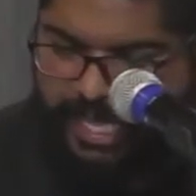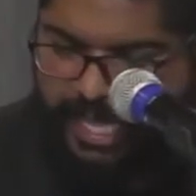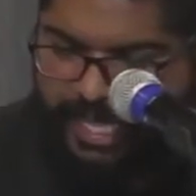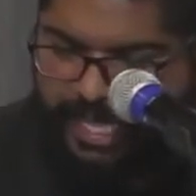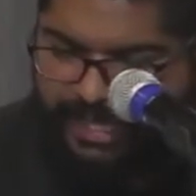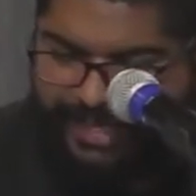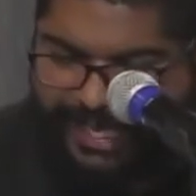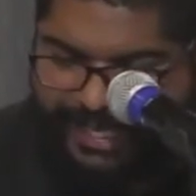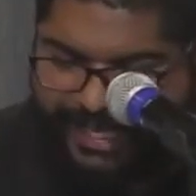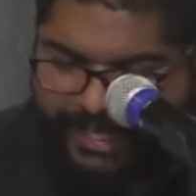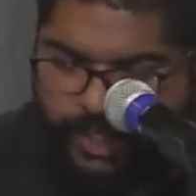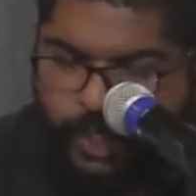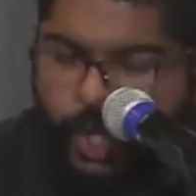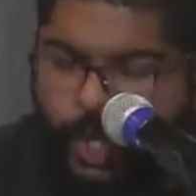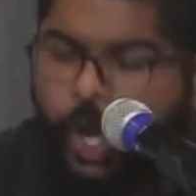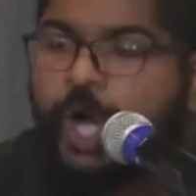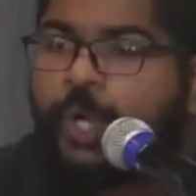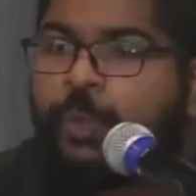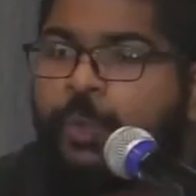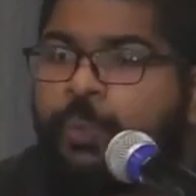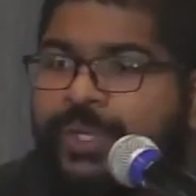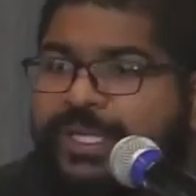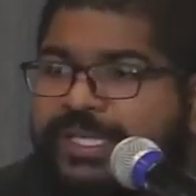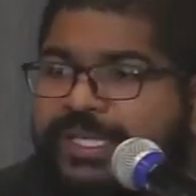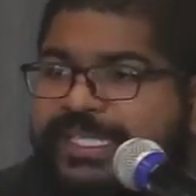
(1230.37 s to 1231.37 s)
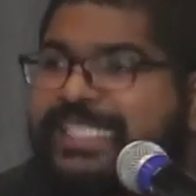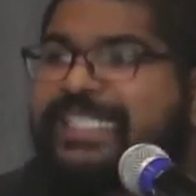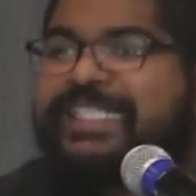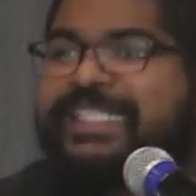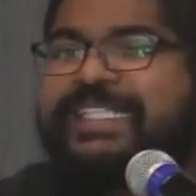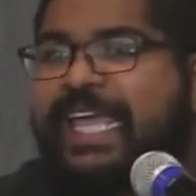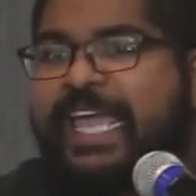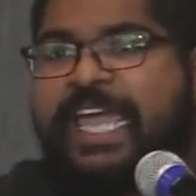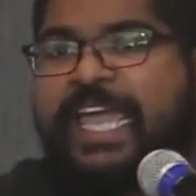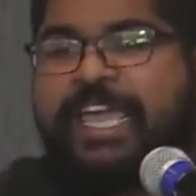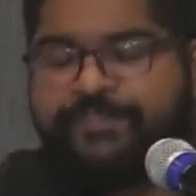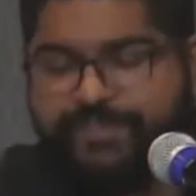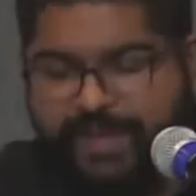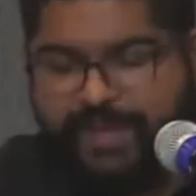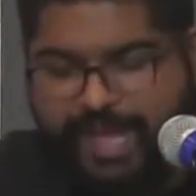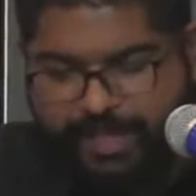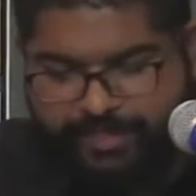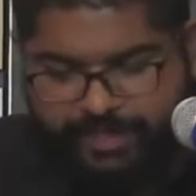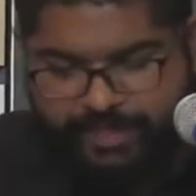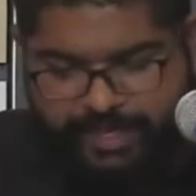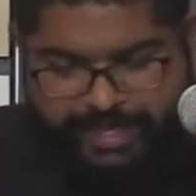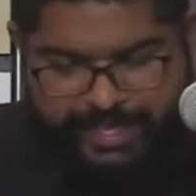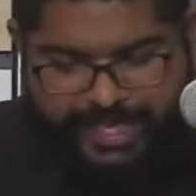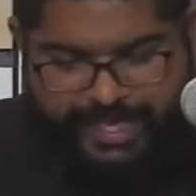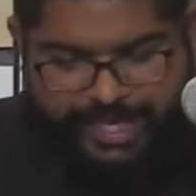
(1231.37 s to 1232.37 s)
that God will save other
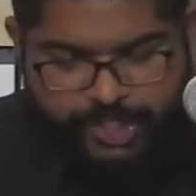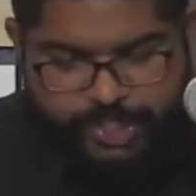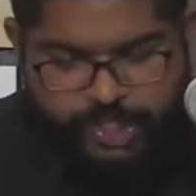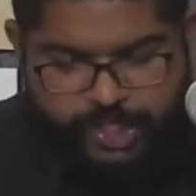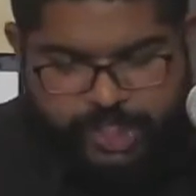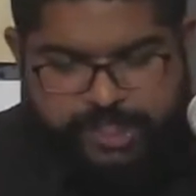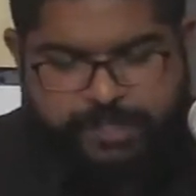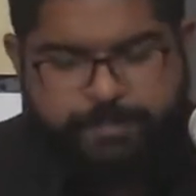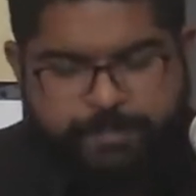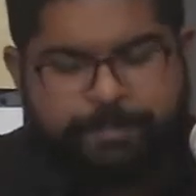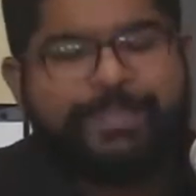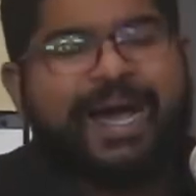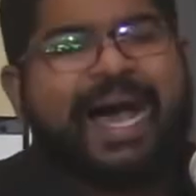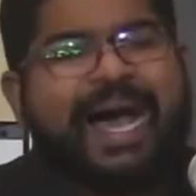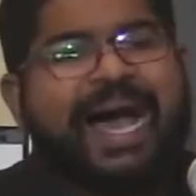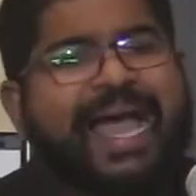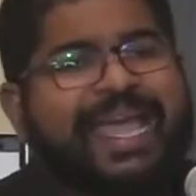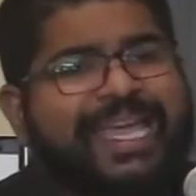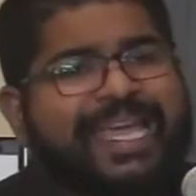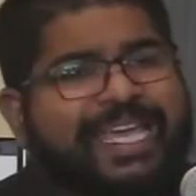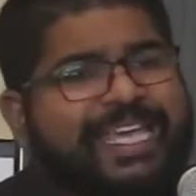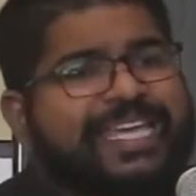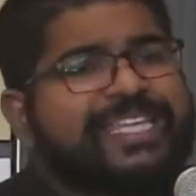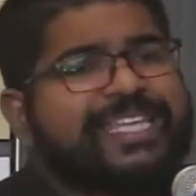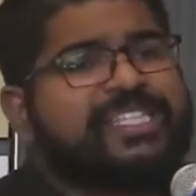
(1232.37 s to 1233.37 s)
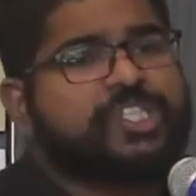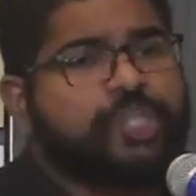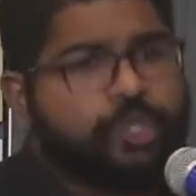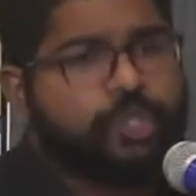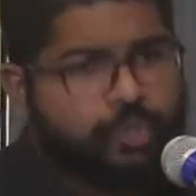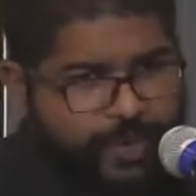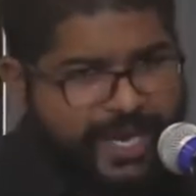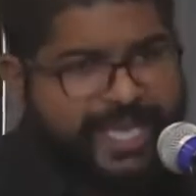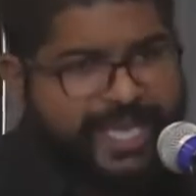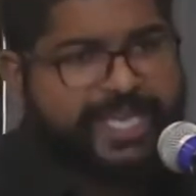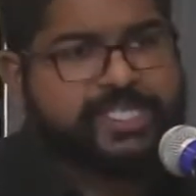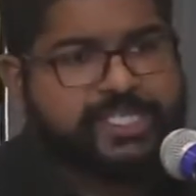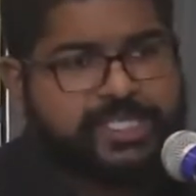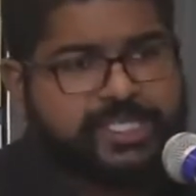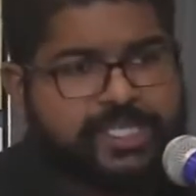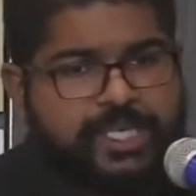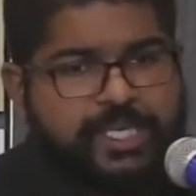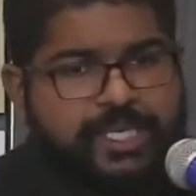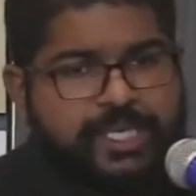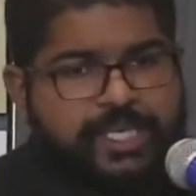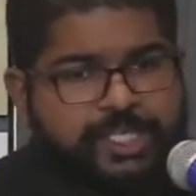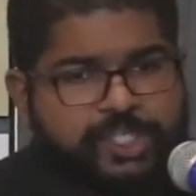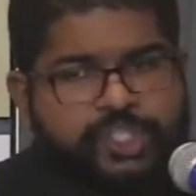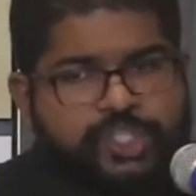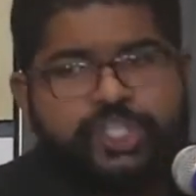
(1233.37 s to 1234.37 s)
nations by His grace,
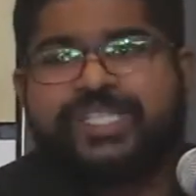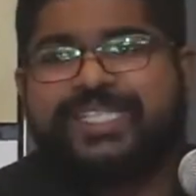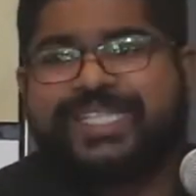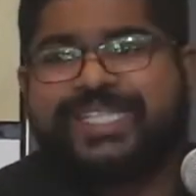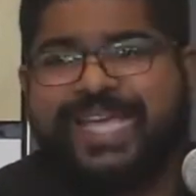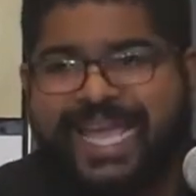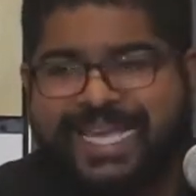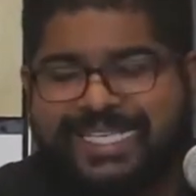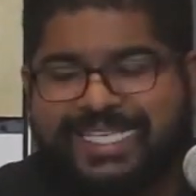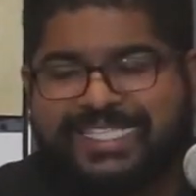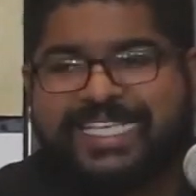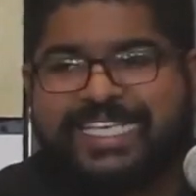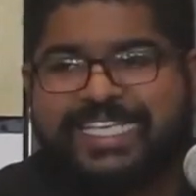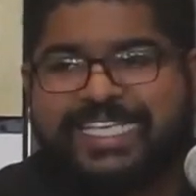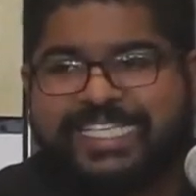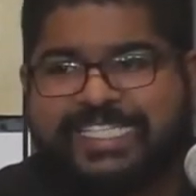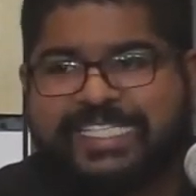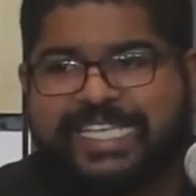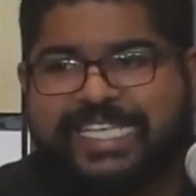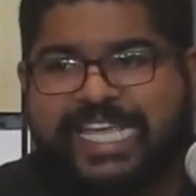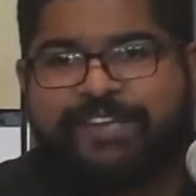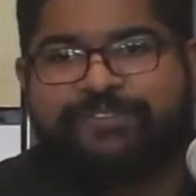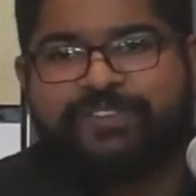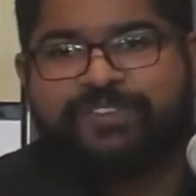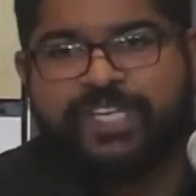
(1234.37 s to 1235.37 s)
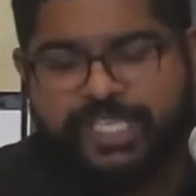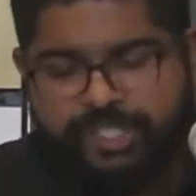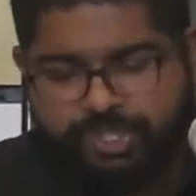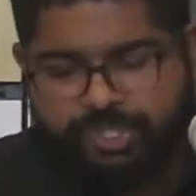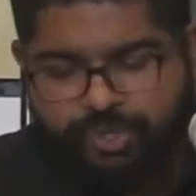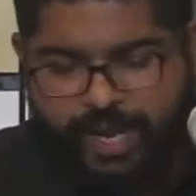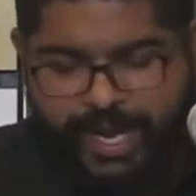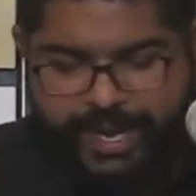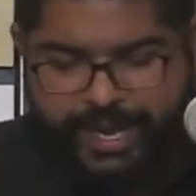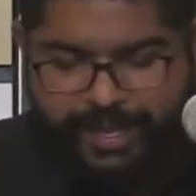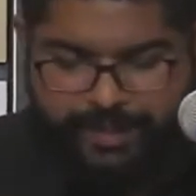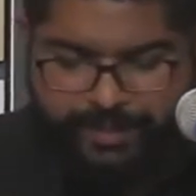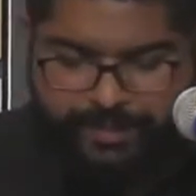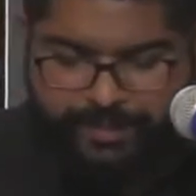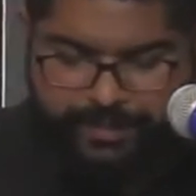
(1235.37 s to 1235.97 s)
just as He saved Israel.